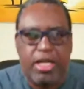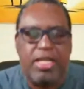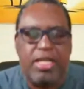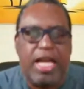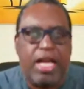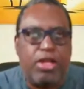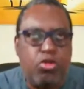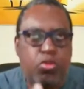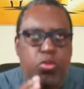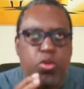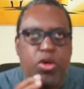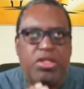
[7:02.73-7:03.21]

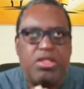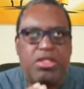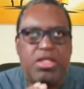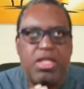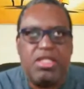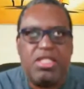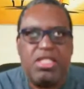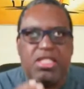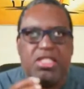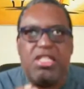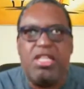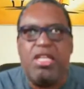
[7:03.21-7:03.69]
That was the
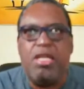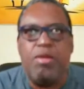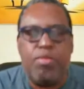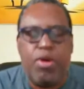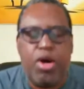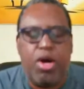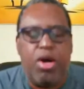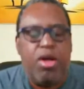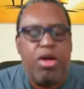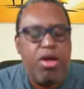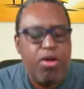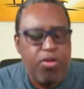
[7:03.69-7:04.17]

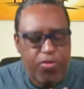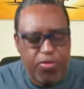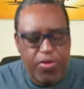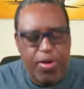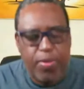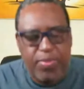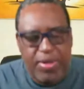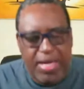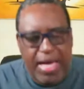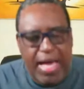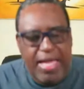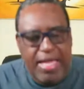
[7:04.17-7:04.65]
seamer
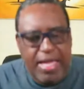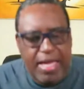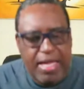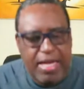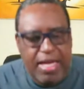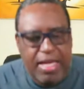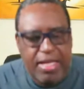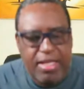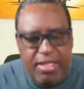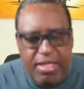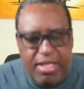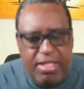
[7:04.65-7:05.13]
from
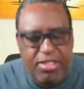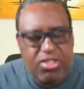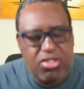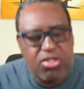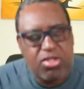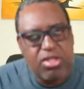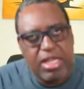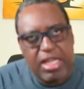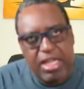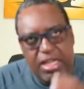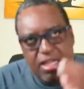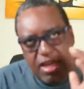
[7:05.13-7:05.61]
Guyana
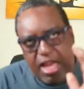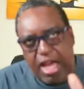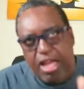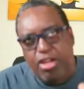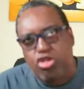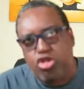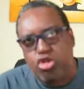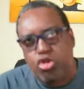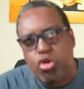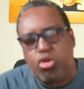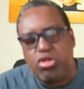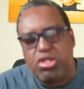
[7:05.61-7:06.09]
yesterday,
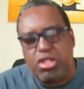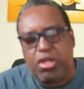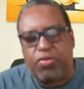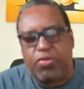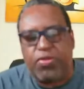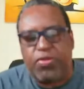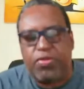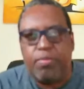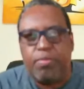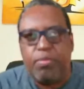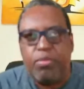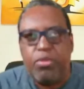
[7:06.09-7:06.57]
not
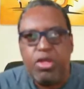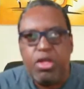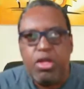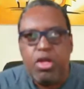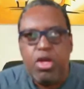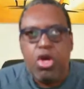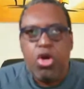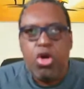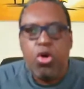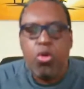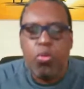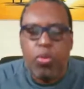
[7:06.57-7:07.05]
Joseph.
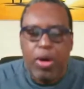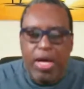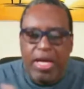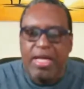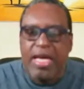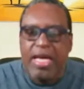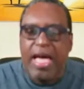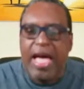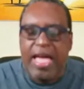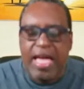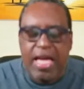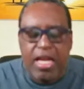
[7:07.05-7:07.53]
When
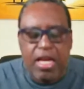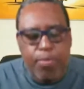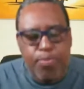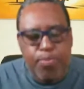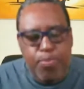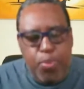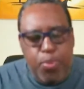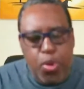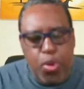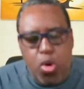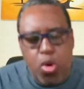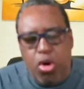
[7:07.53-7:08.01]
Guyana
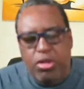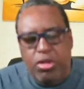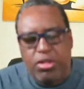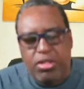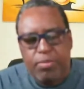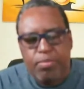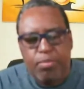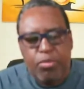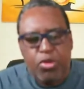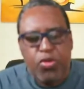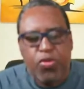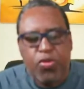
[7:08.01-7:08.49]
bowled,
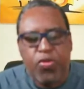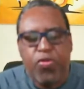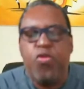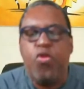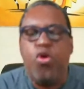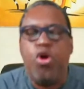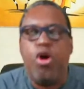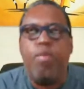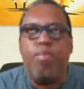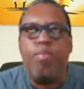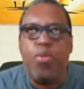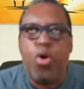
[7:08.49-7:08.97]

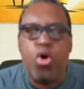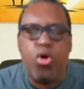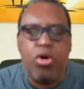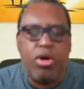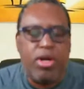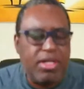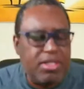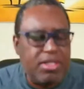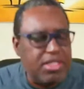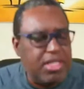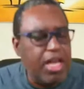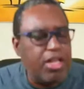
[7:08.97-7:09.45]
4
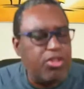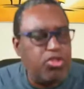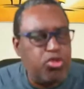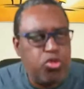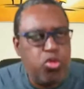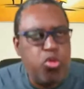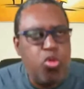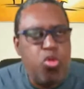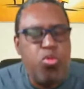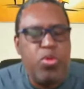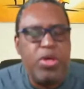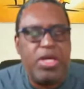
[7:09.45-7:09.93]
bowlers got
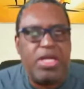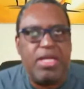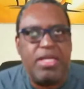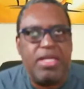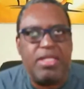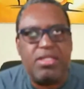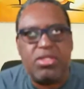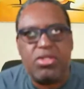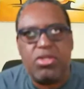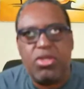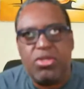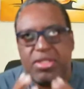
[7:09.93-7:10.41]
2
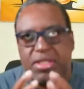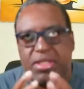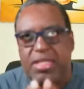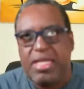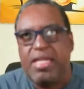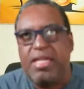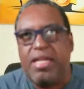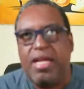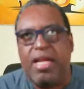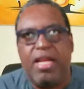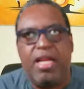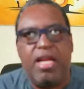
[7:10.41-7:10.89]
wickets. So
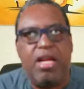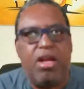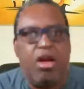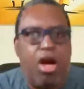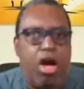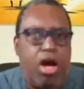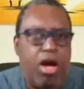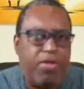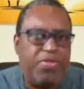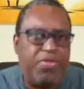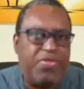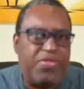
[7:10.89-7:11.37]
Sinclair,
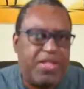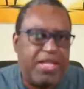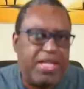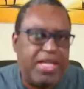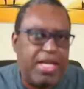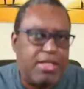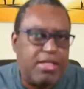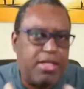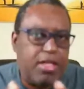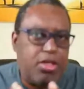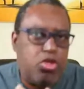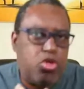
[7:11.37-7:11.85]
after
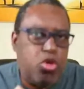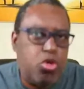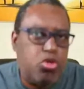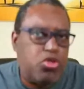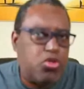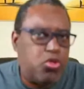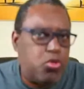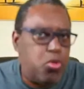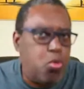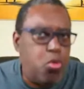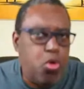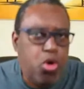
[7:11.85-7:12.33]
getting
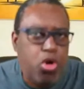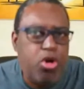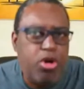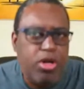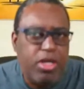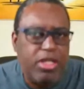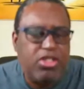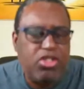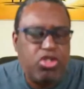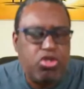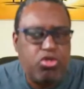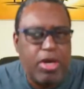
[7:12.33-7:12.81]
those 2 early
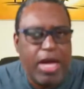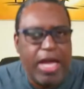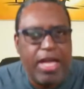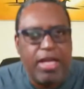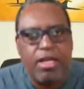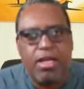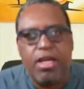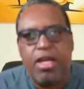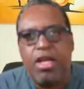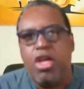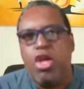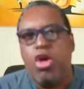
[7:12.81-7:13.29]
strikes,
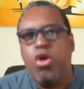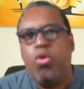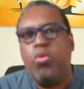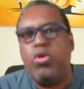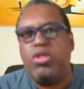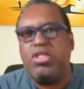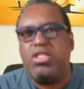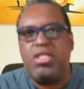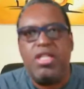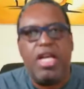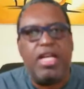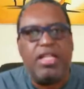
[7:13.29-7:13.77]

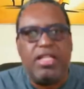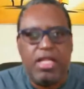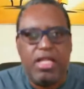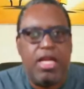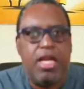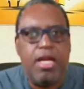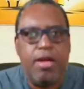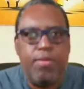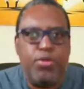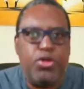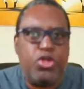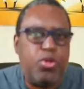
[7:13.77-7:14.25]
was not
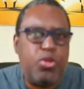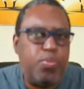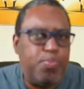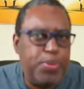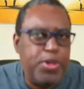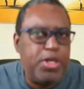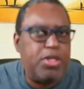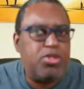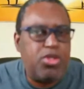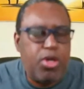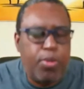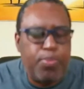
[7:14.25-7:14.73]
able to
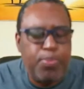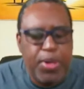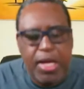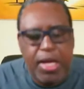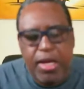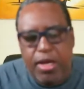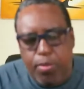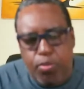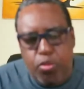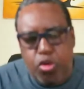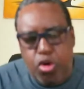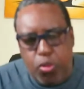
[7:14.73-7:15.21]
pick up any
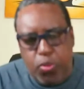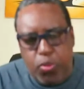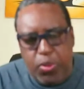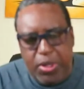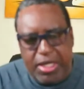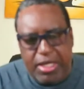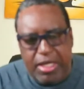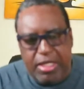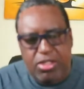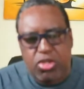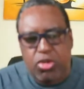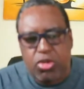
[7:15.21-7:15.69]
more
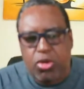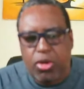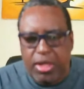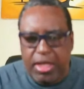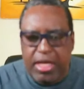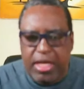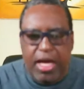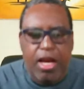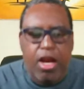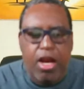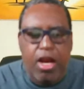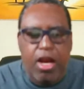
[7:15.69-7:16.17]
wickets. So he,
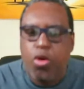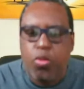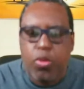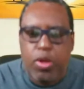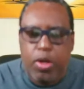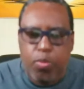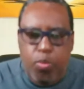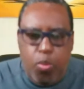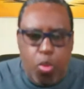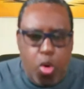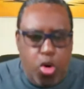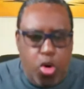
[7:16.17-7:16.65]
along
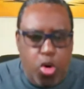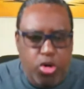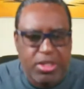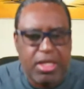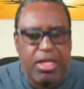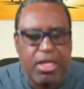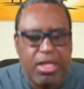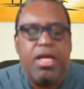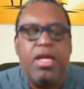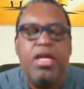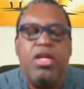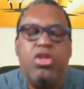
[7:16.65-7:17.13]
with
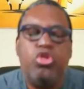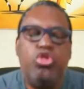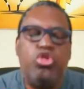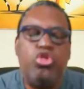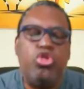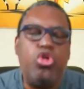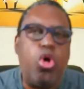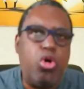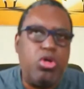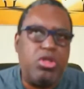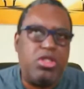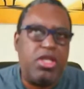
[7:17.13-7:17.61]
Moti,
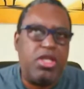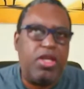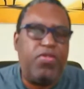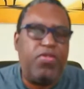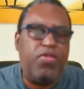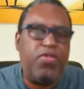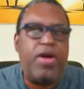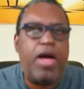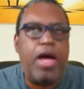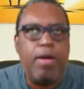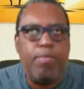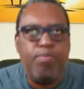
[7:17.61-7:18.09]
Joseph,
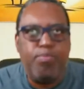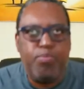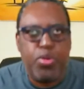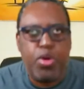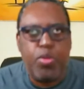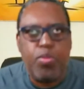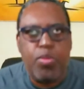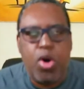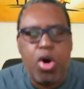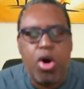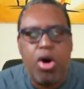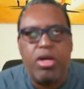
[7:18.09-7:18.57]
and
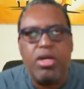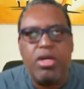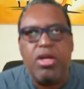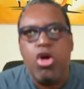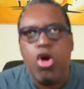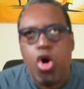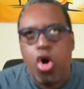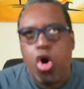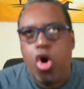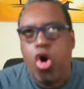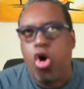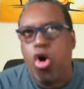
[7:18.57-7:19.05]
Pramal,
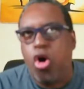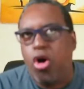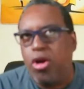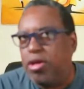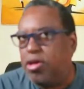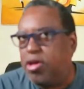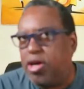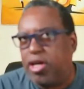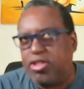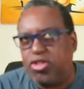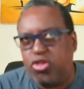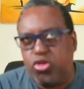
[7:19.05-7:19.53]
all
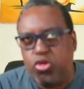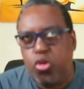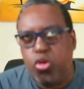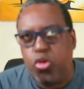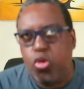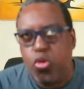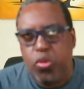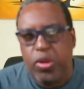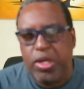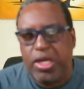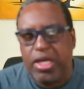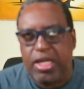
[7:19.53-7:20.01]
got 2
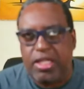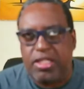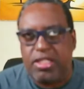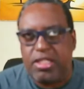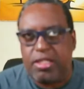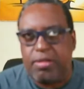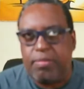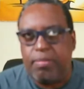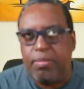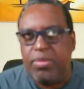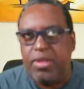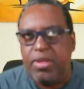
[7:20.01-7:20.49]
wickets.
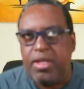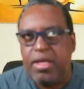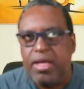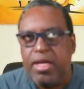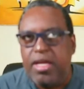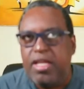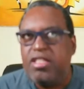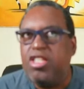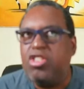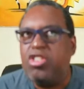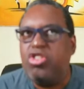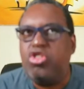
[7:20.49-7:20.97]

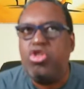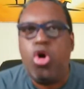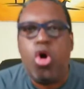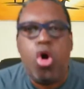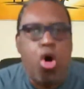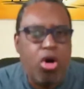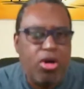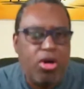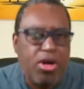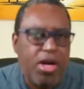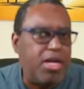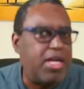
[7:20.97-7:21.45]
The
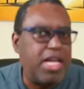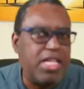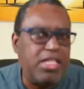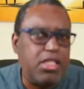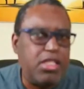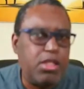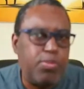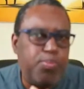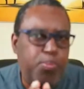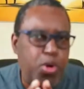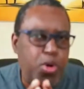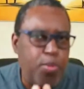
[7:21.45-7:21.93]
talk
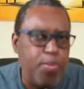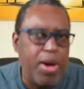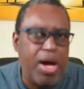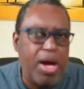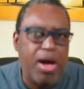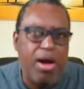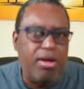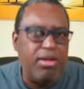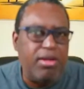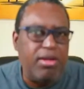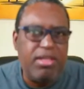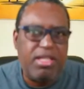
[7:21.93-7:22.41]
against
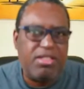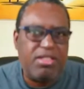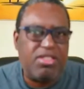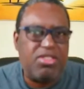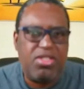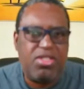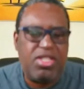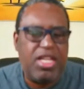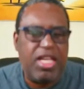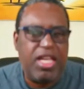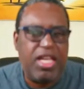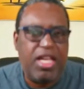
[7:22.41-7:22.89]
Pramal
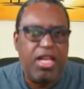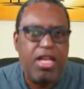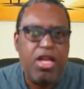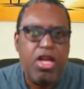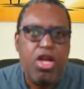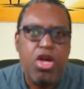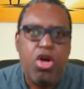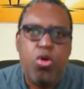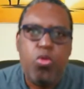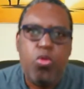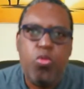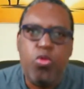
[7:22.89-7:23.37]
yesterday
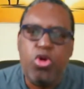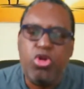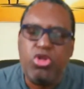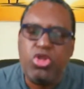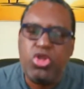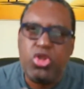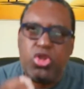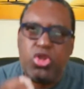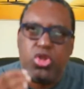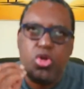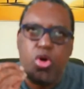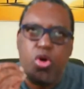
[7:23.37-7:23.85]
were
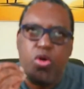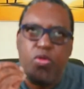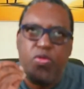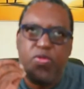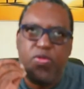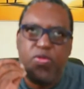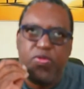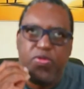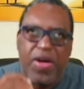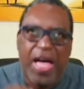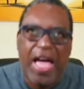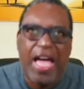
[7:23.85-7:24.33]

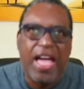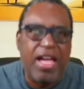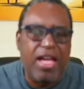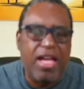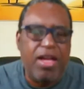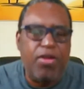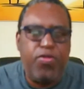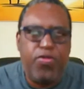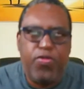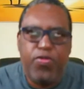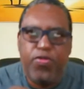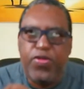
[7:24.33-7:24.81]
so
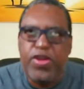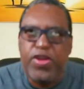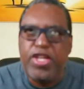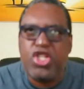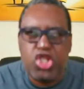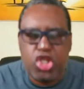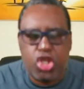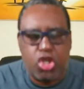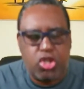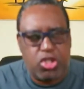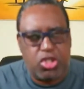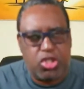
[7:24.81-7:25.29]

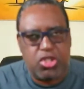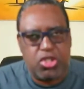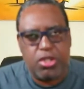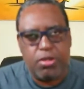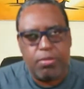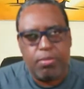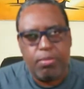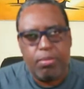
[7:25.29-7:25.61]
vicious.